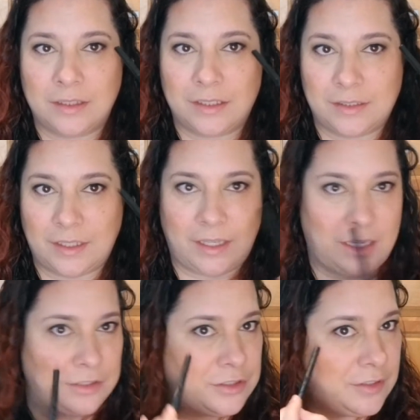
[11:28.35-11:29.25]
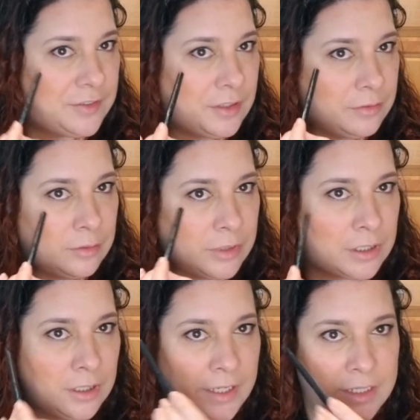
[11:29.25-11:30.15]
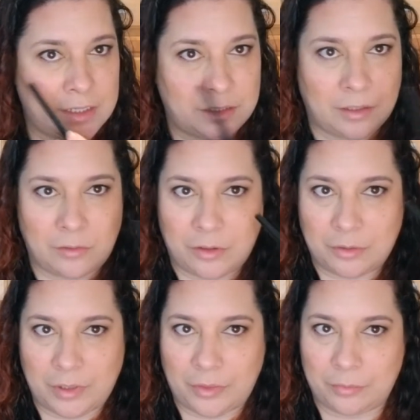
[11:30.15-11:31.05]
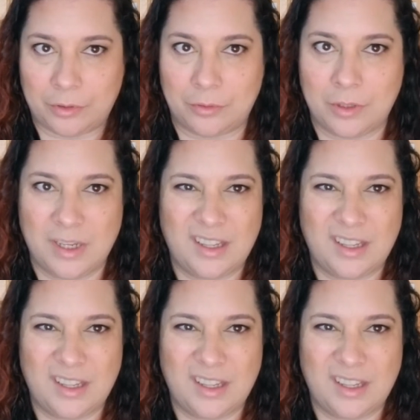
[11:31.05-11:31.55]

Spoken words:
into the edges of the waterline. I didn't go all the way through.